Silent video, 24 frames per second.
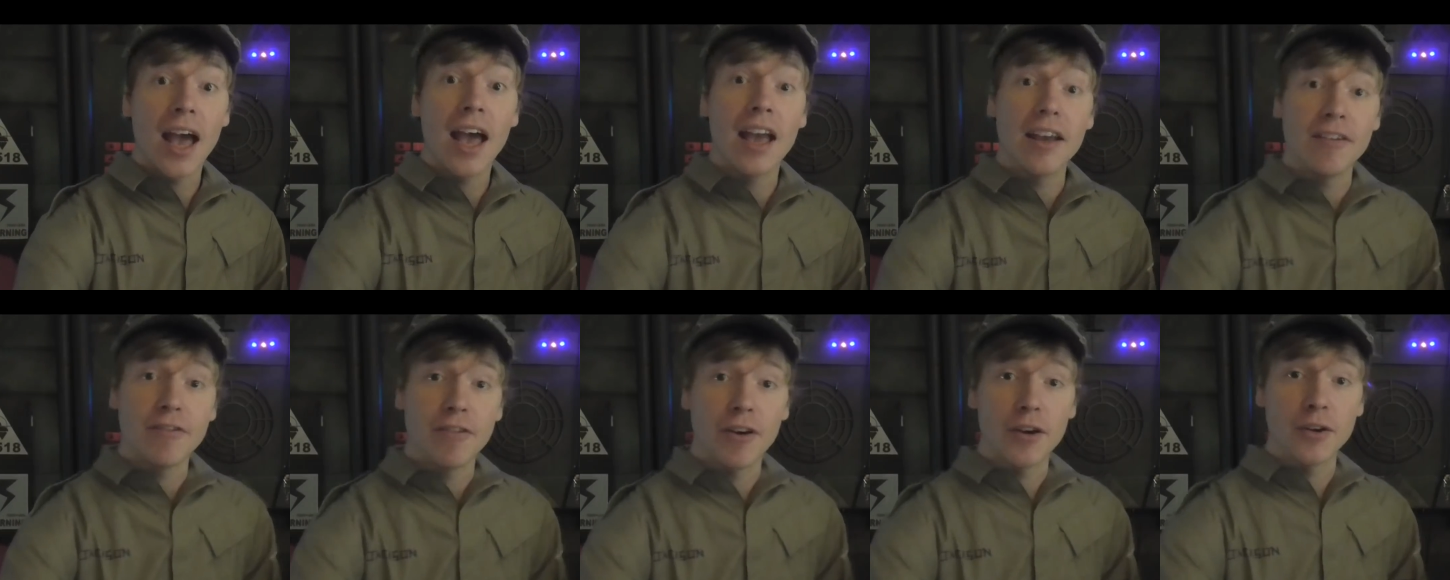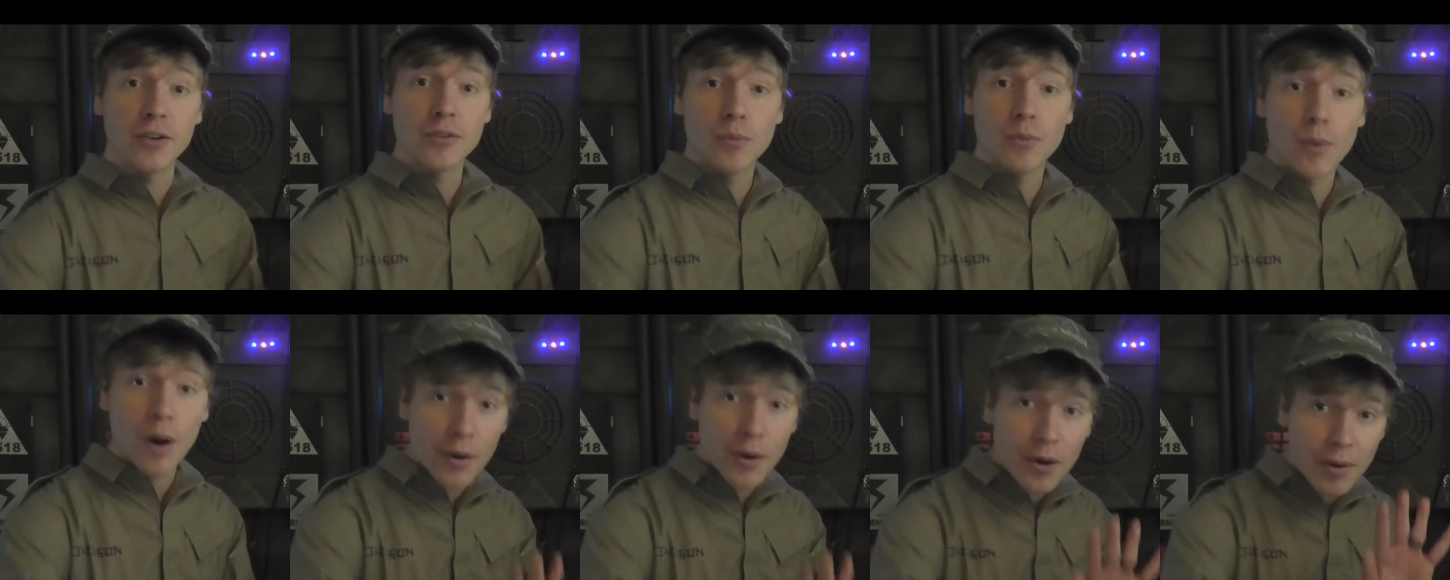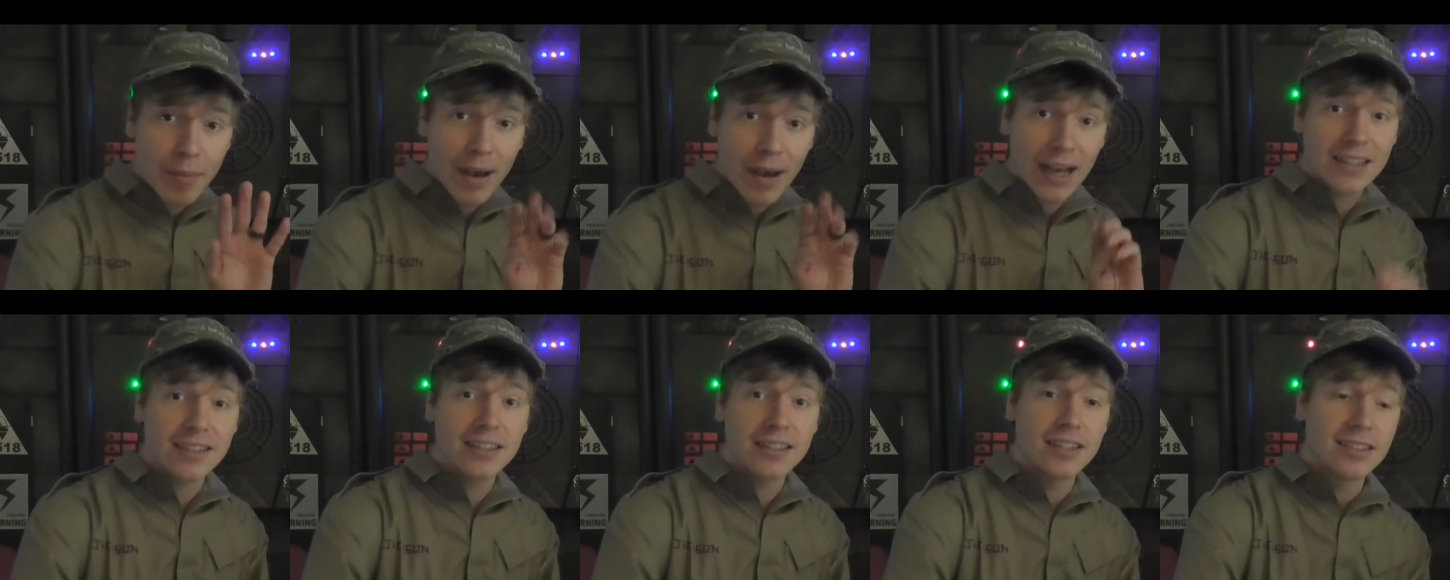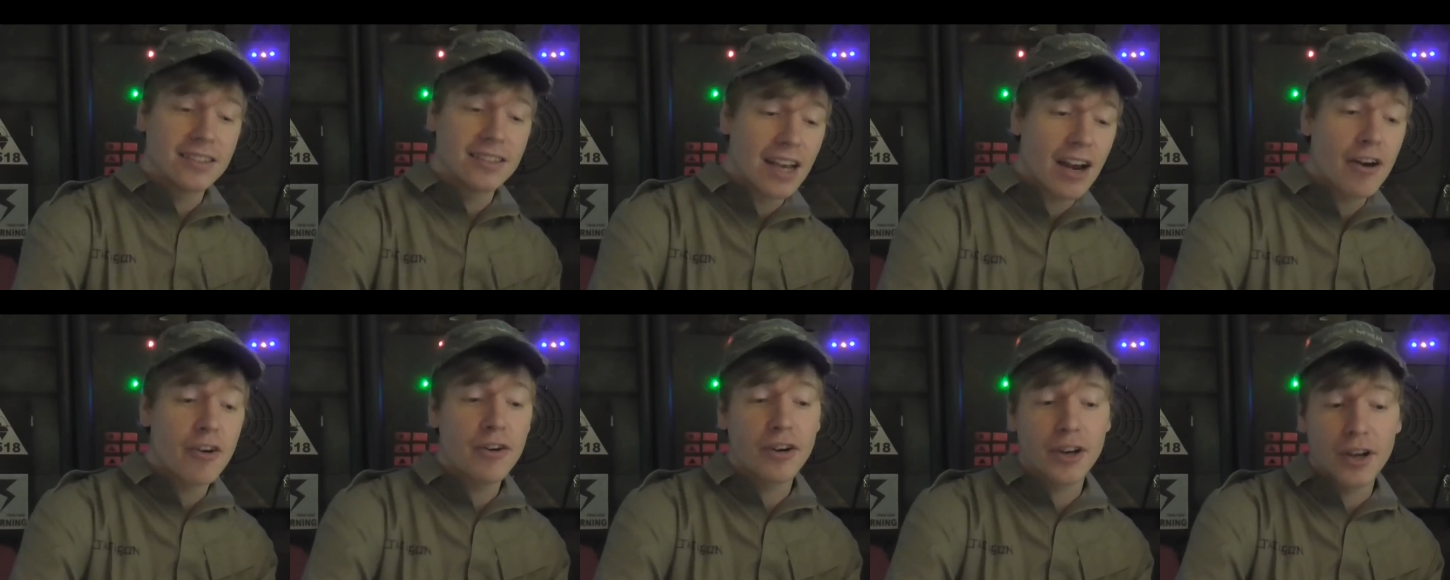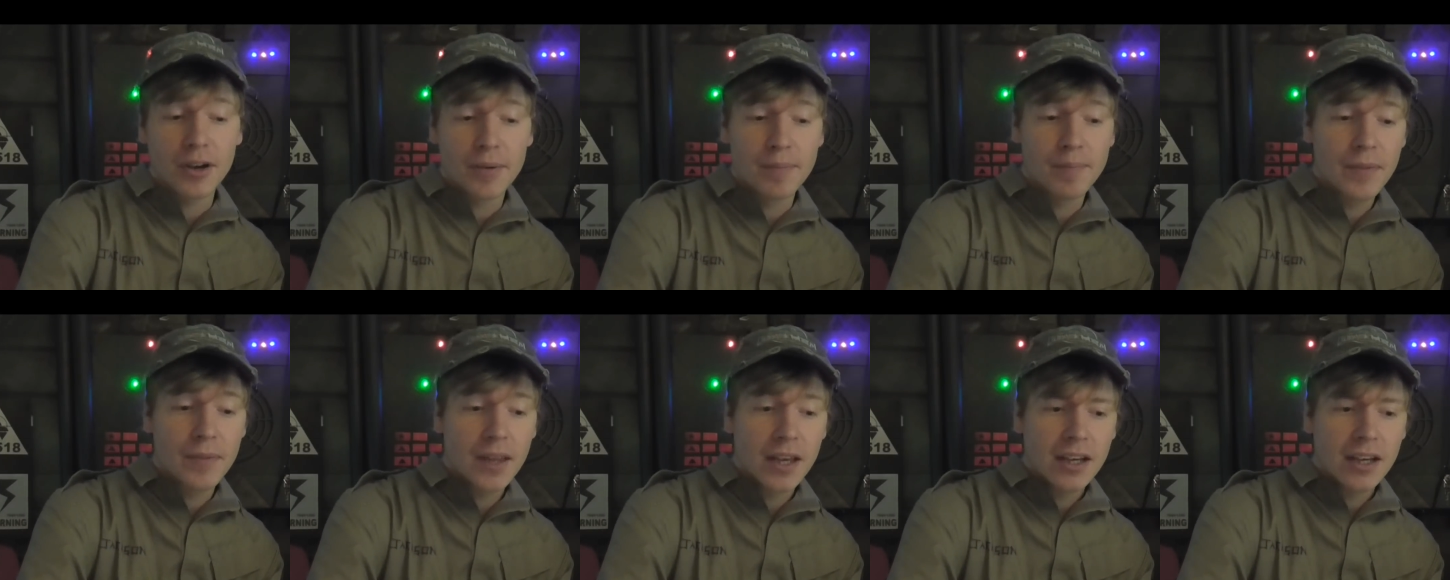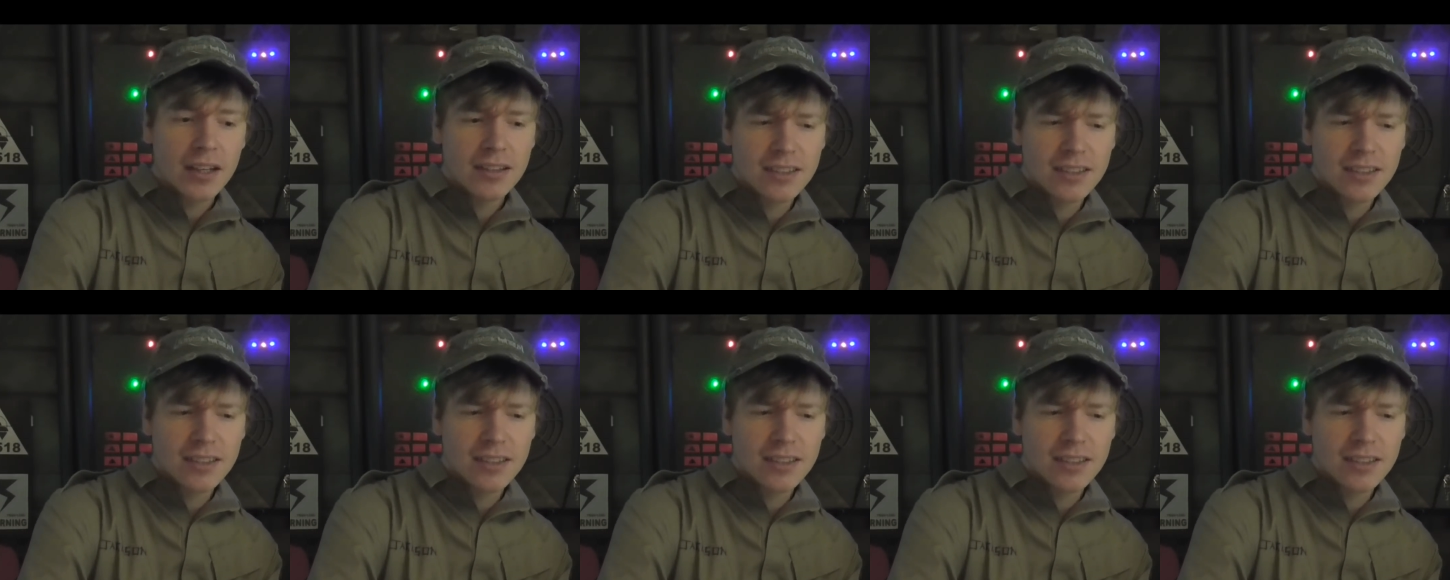Hey folks, welcome back to the Terradome.